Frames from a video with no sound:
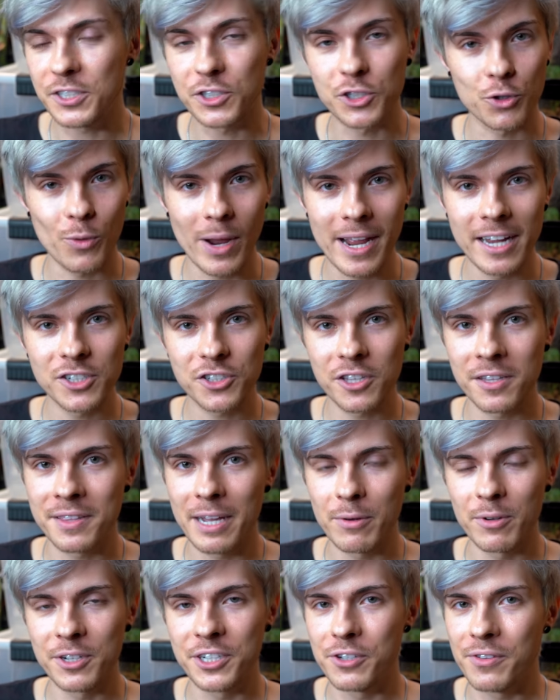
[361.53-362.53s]
strange that
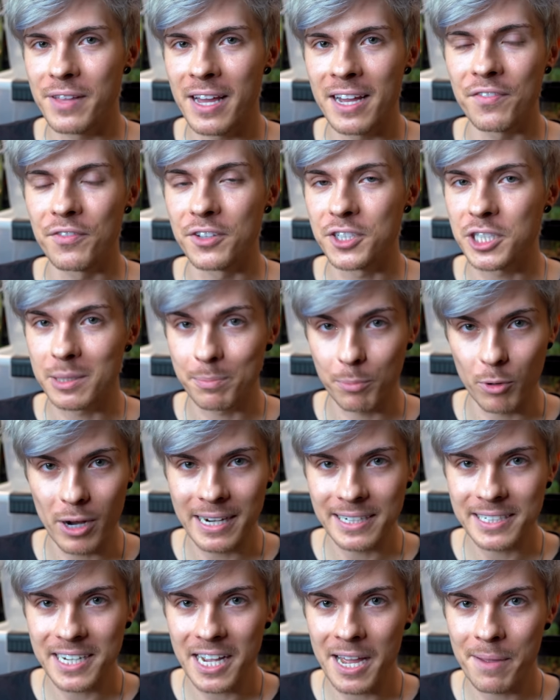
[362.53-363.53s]
they would do that in the
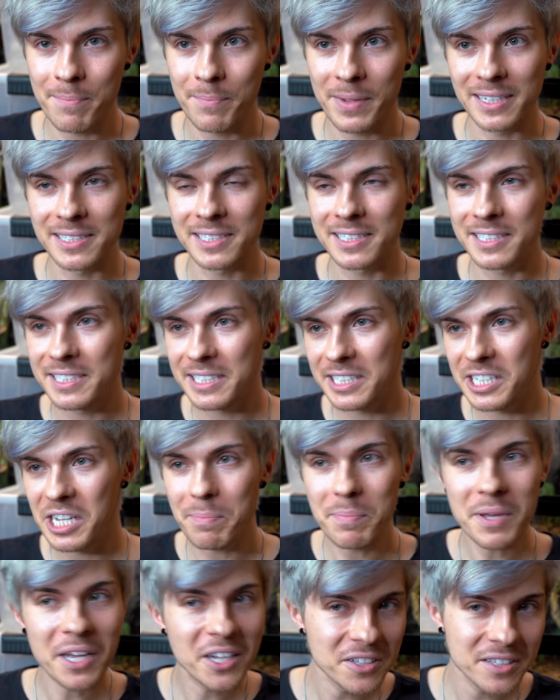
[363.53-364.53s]
springtime because
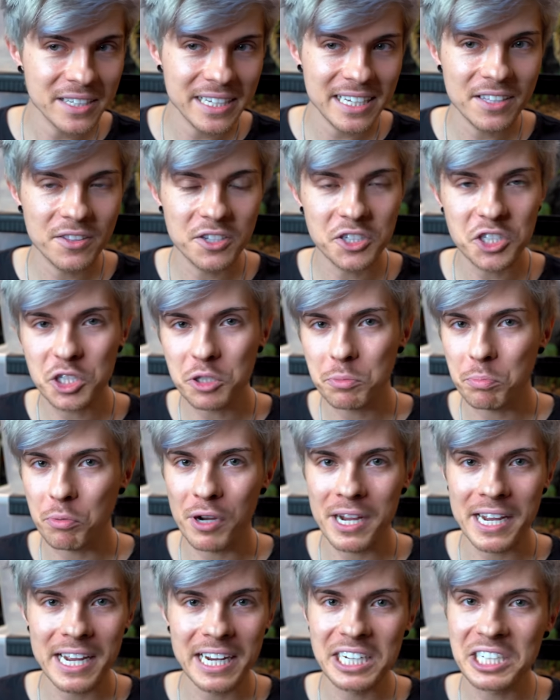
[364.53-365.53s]
typically the
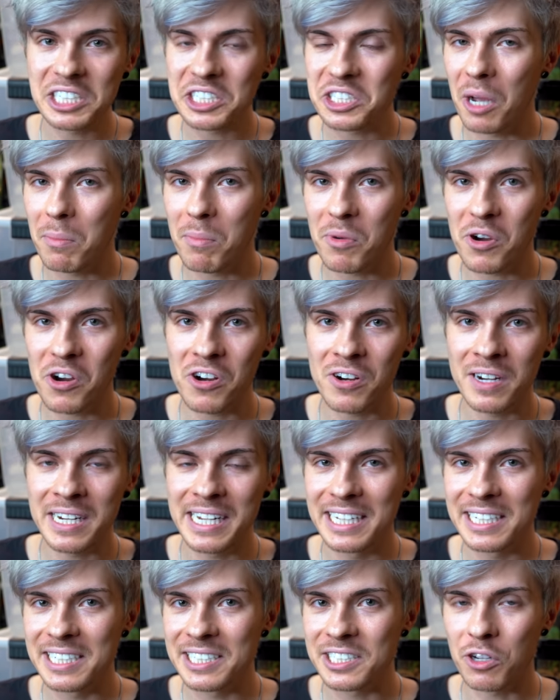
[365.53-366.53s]
spring, summer
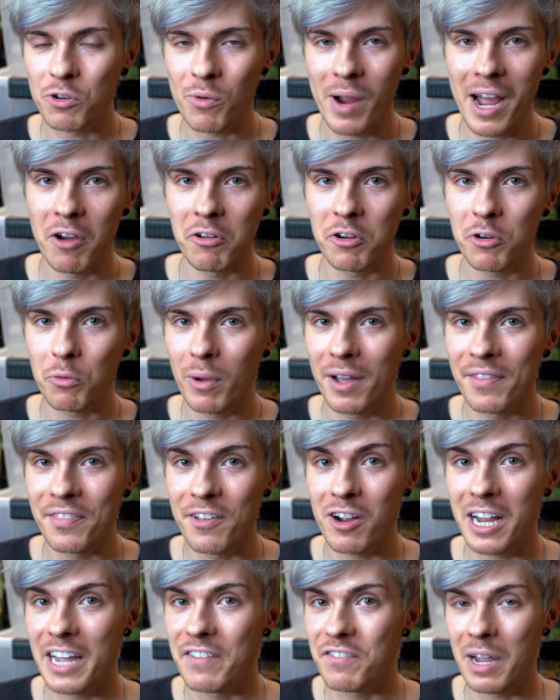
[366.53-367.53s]
is around when
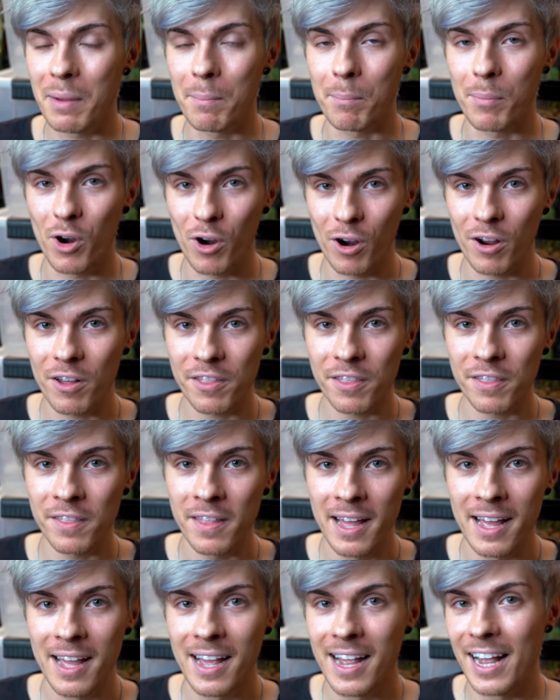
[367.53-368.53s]
they're giving birth,
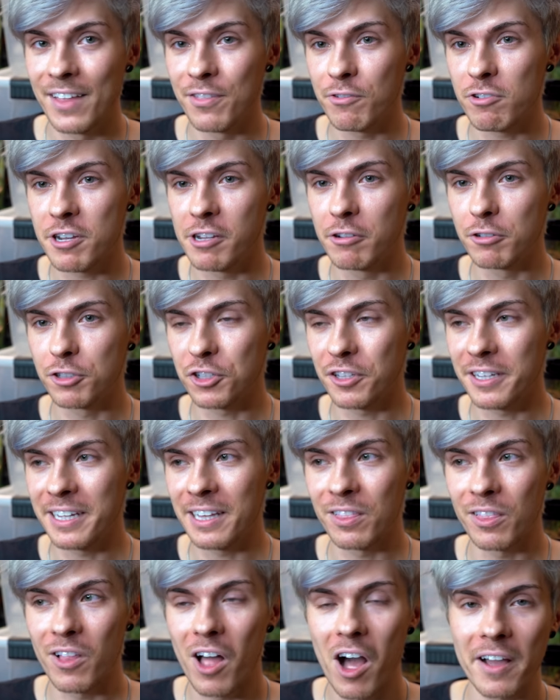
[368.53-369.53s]
and they're usually
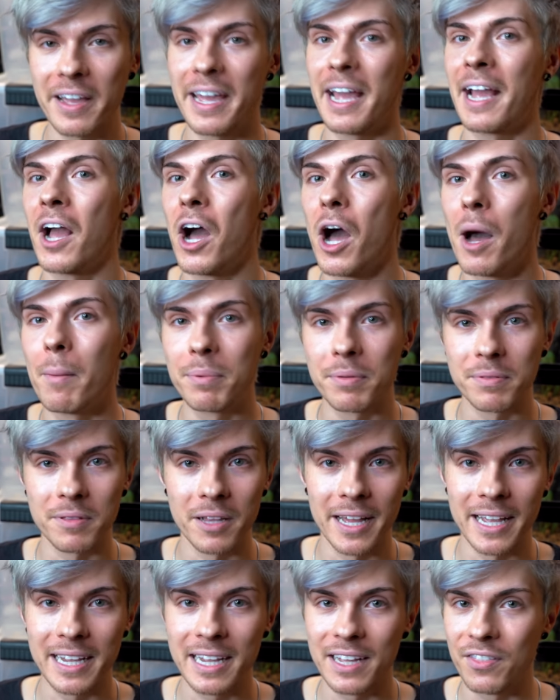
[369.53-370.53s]
locking up
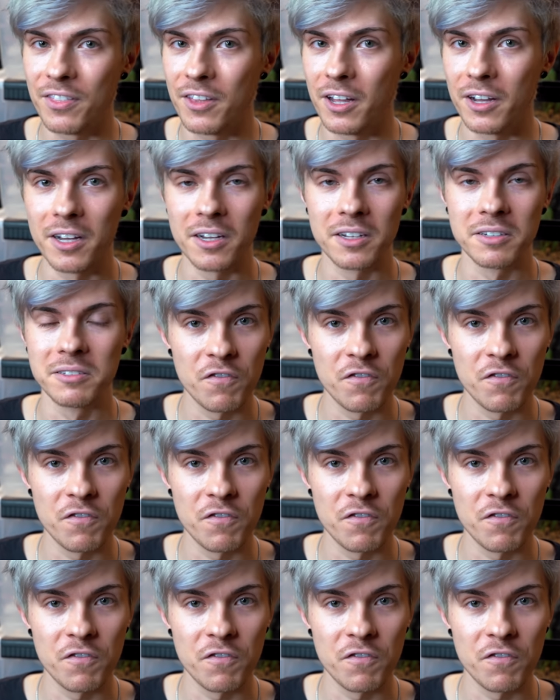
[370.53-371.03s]
like in the